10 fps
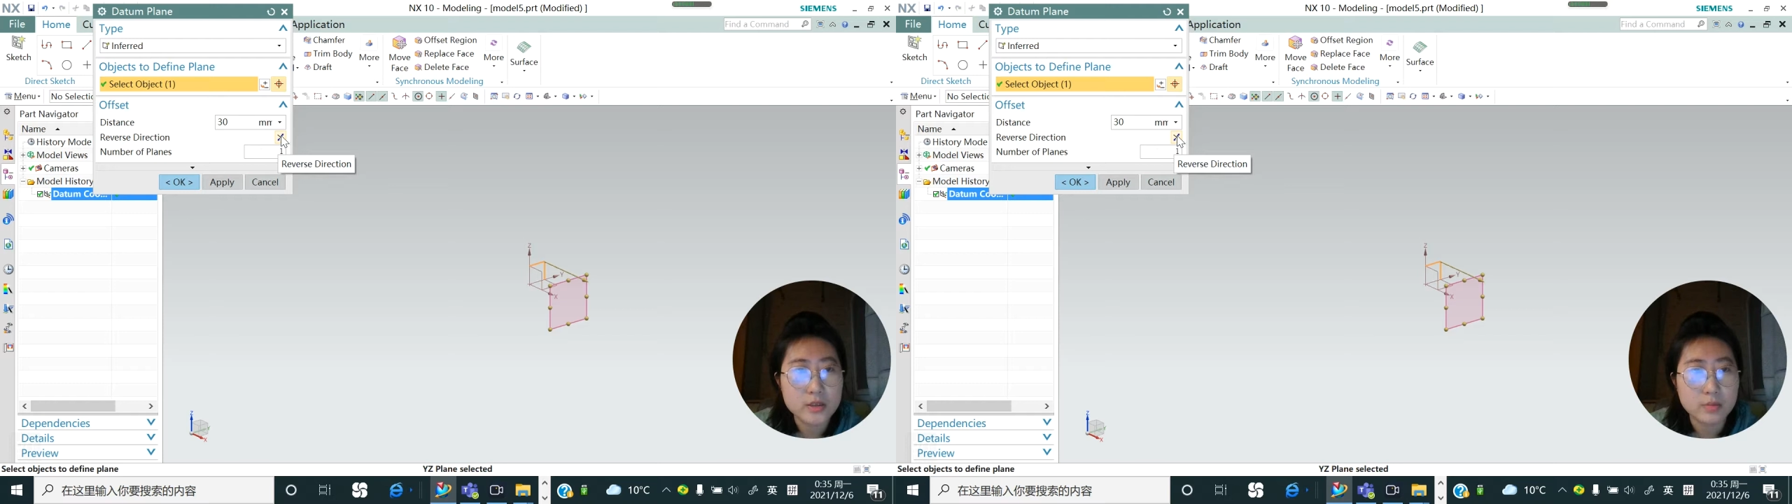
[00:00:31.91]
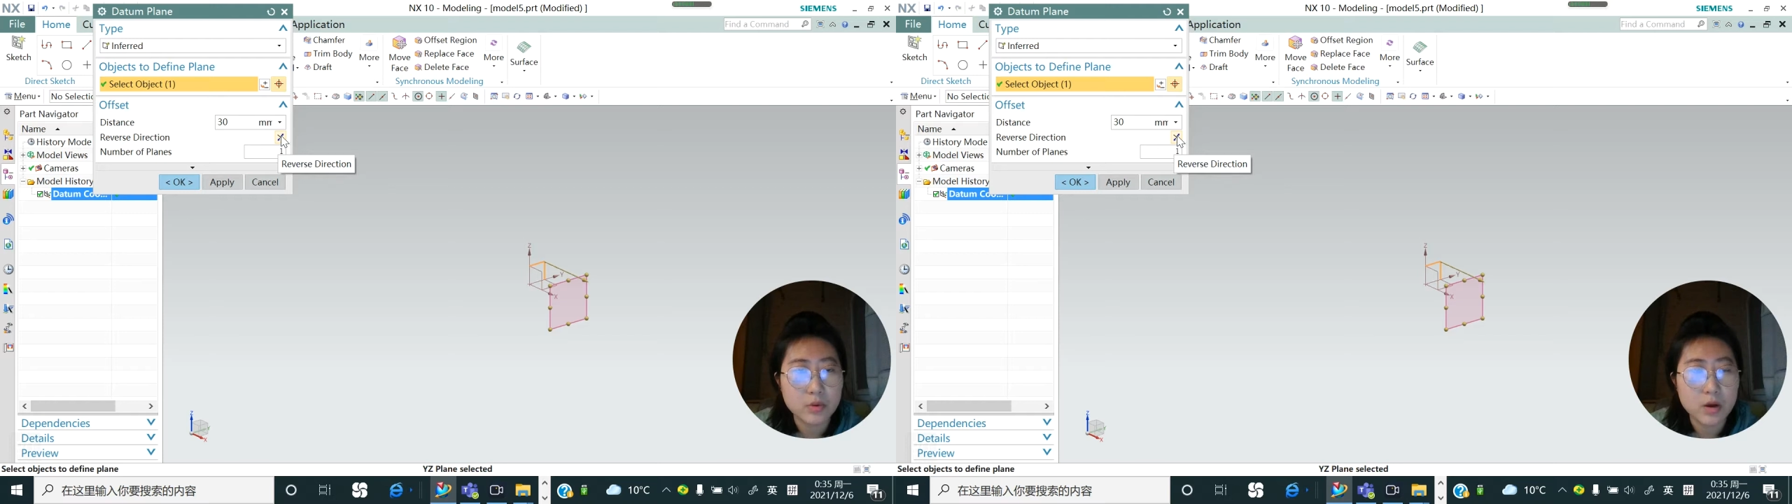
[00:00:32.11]

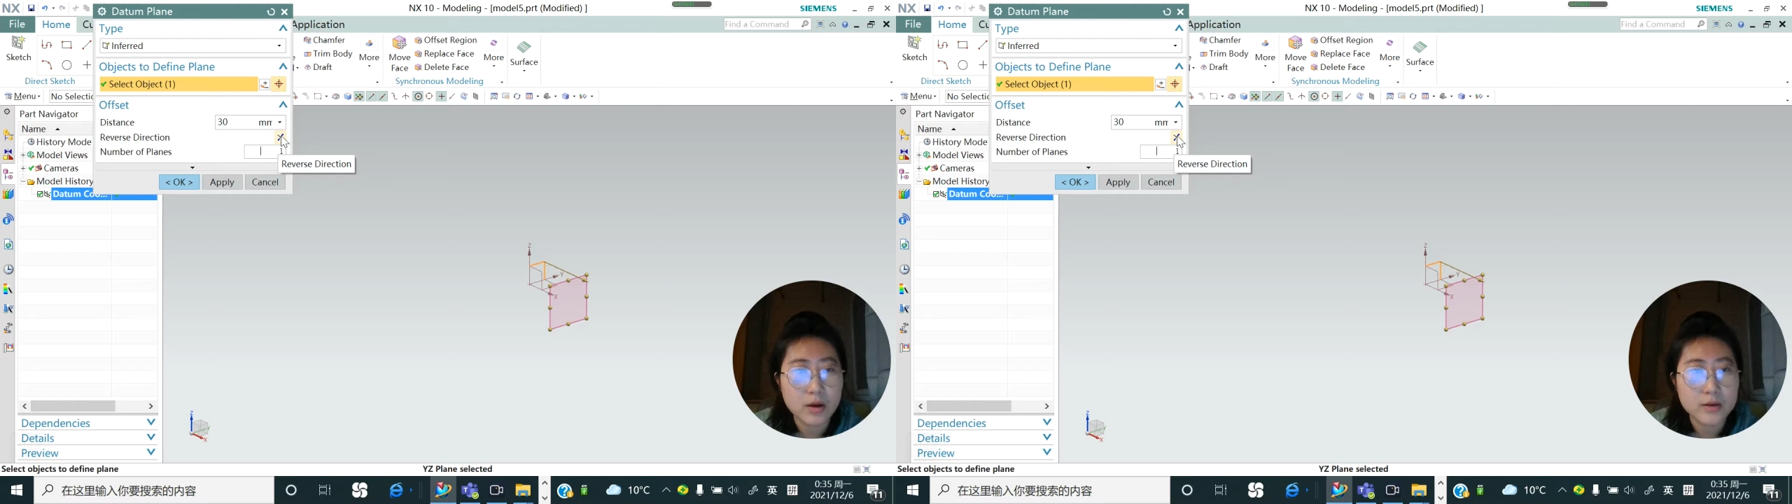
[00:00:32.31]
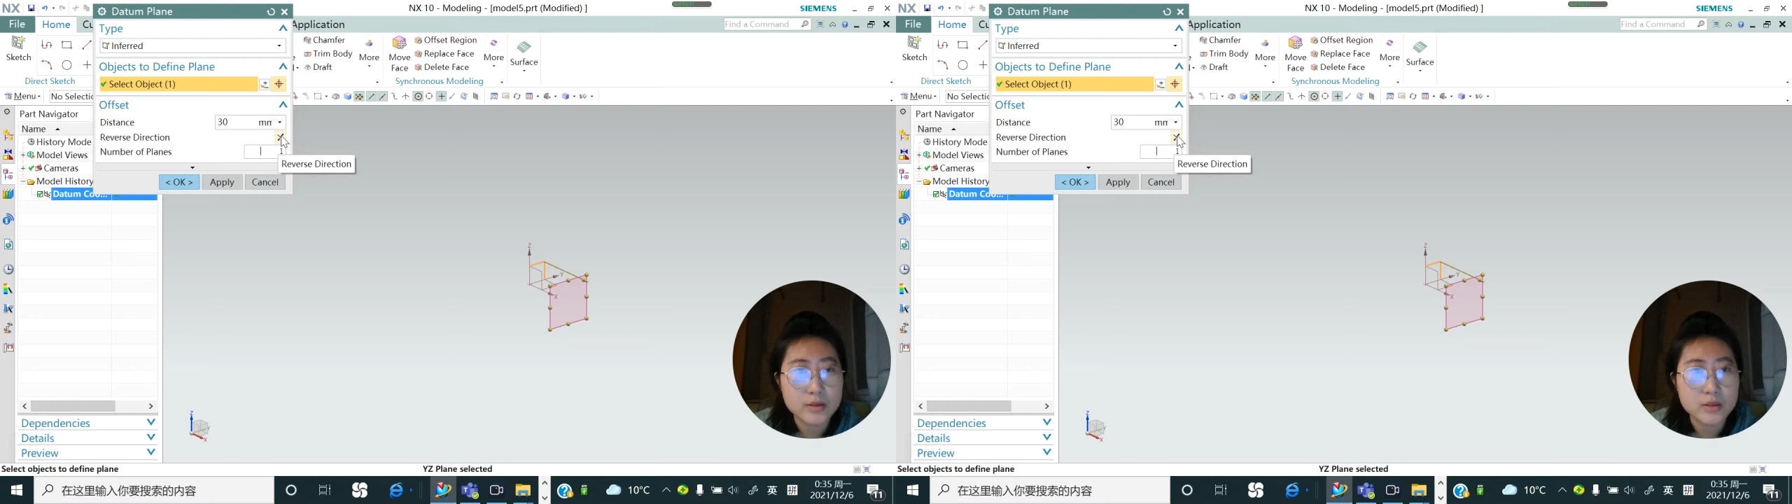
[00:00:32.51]
the
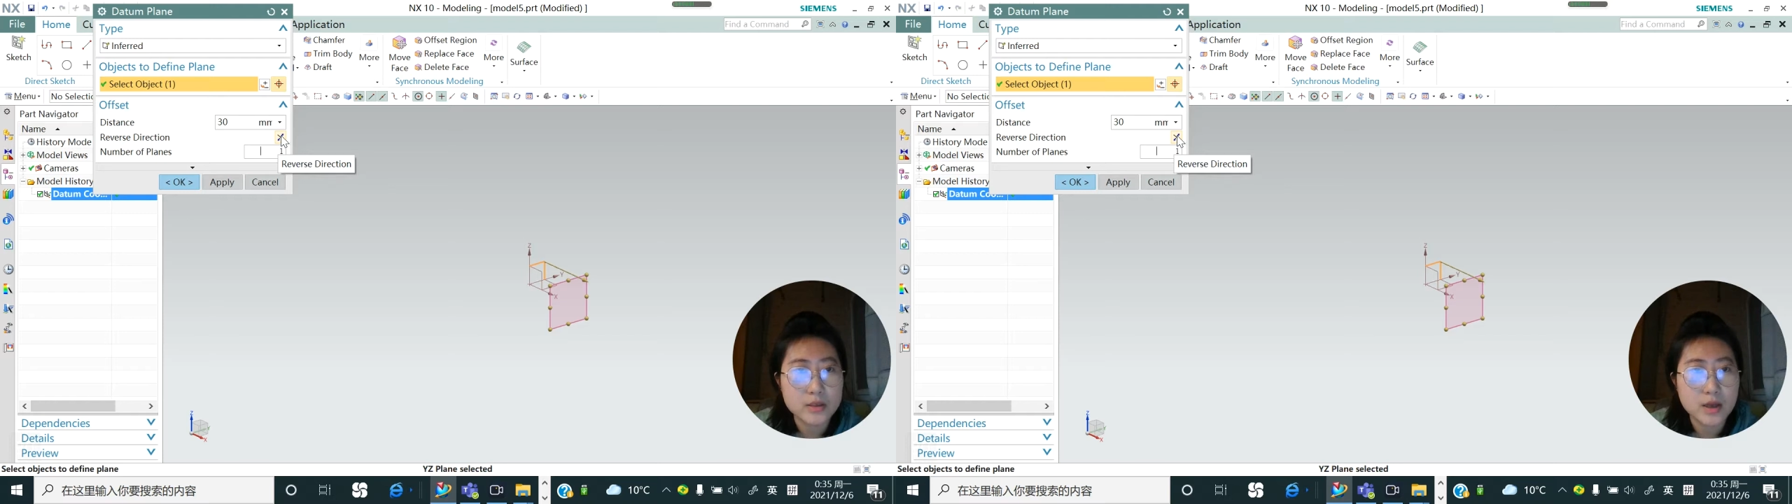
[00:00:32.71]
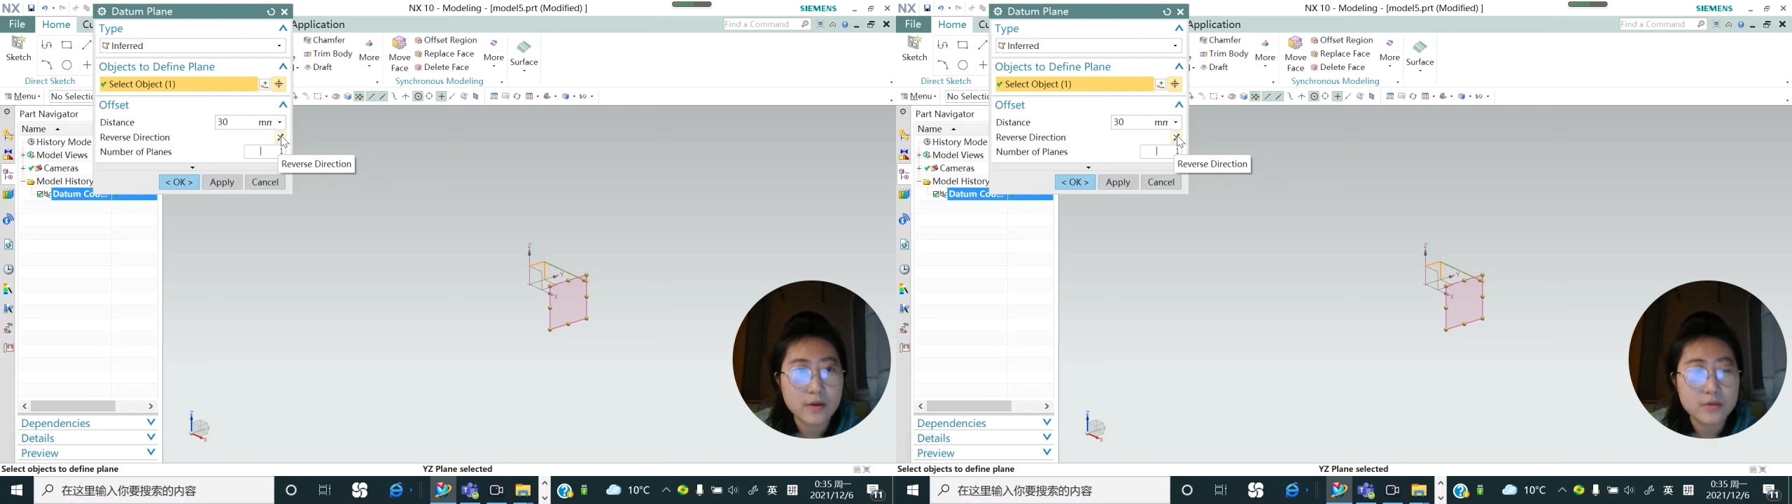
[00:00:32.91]
price to
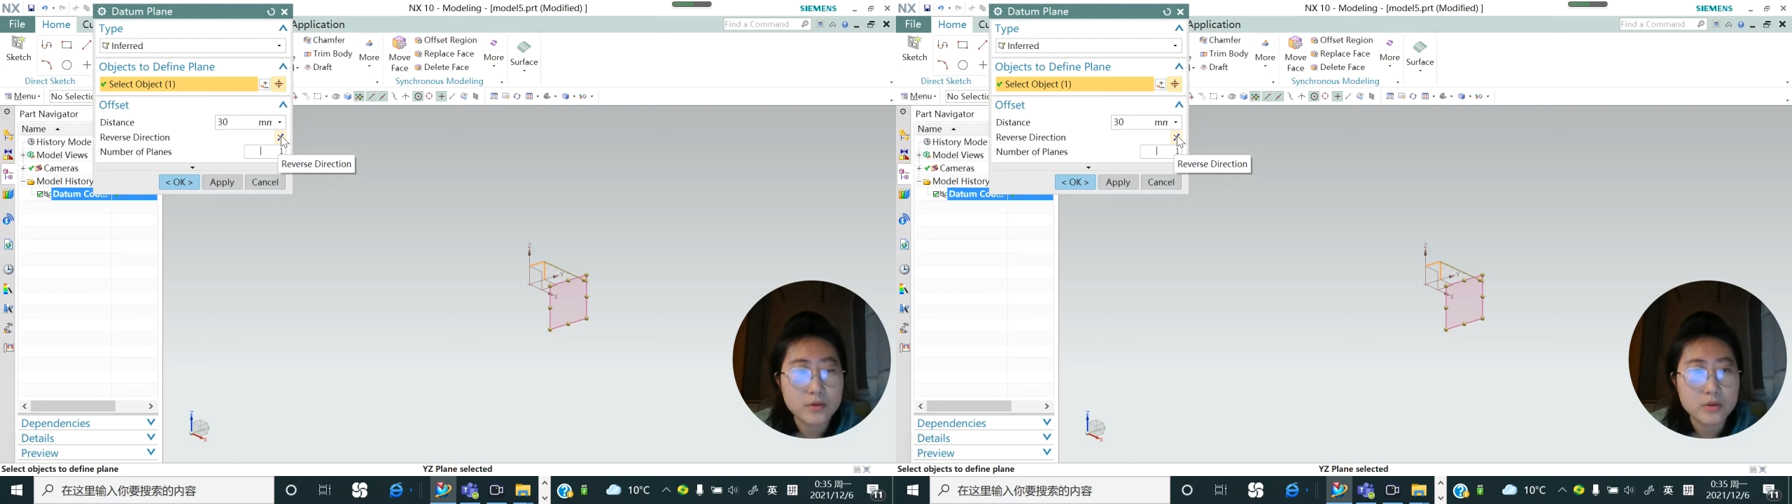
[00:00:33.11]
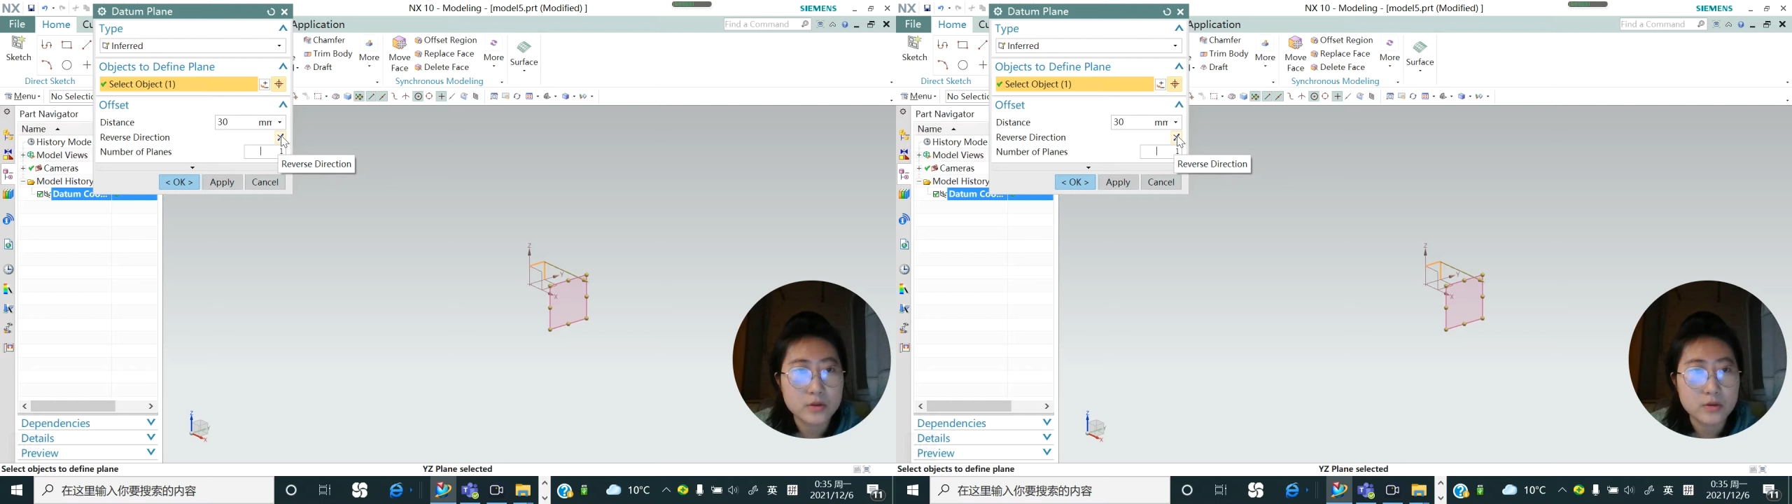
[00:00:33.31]

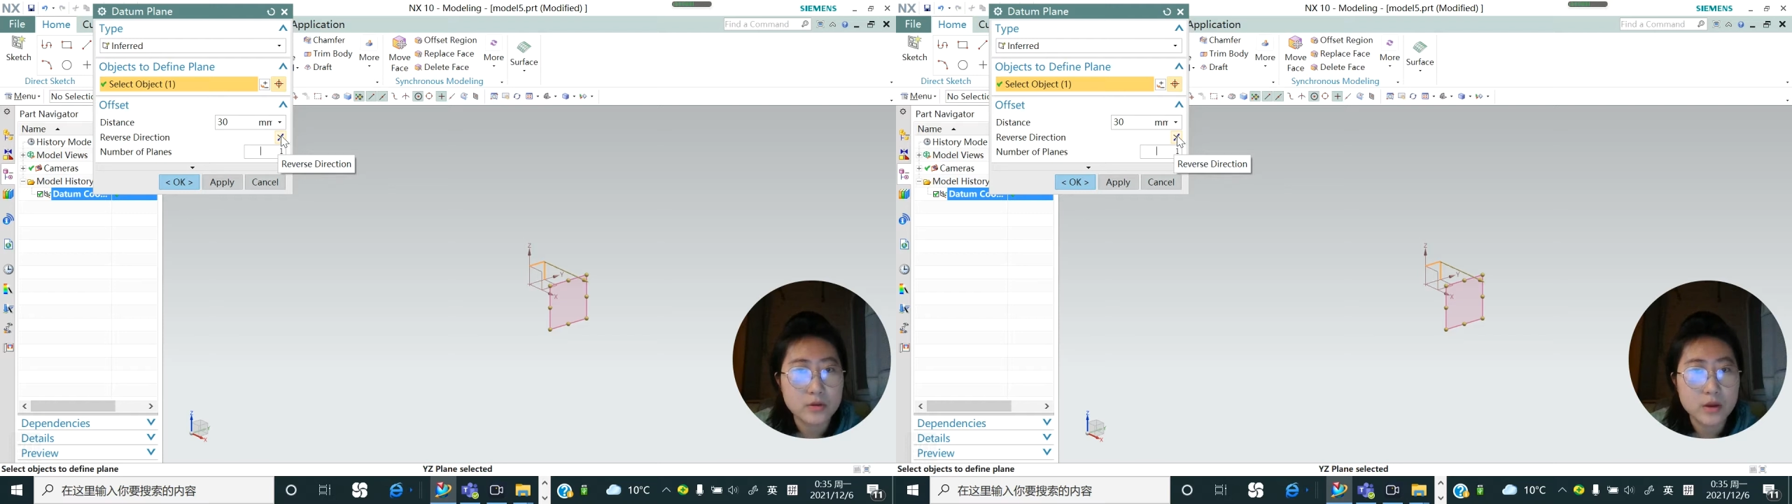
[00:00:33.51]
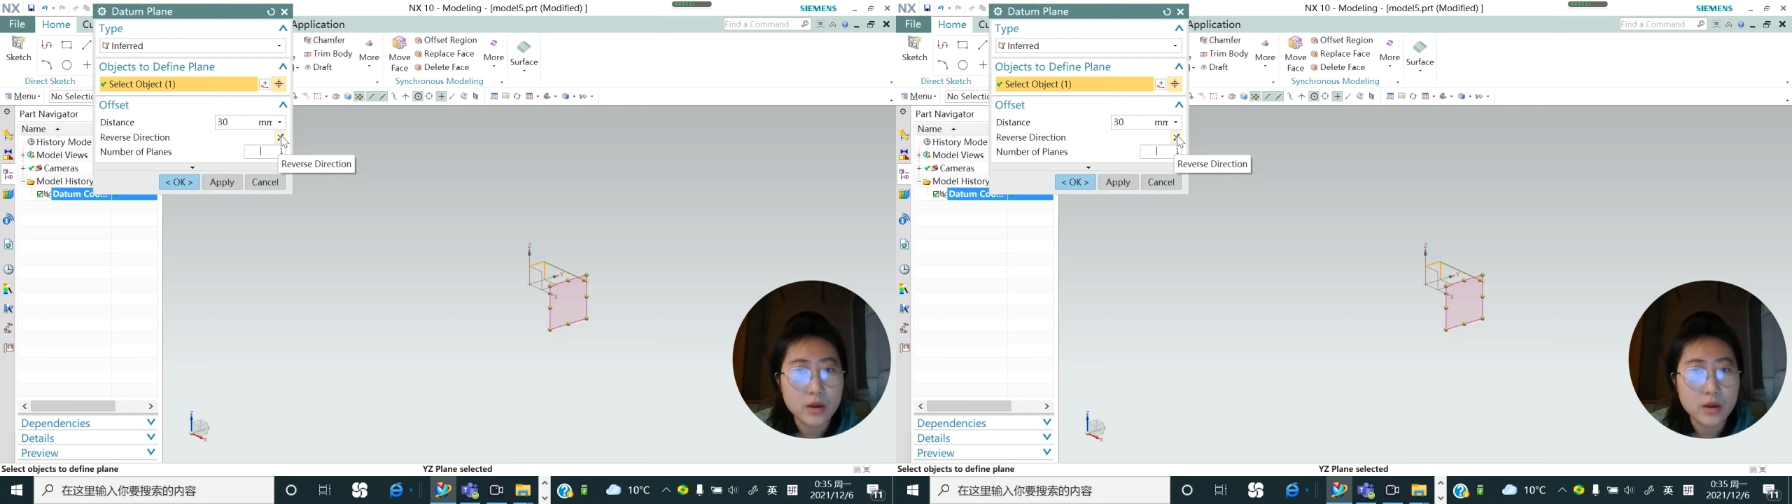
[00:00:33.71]
tables to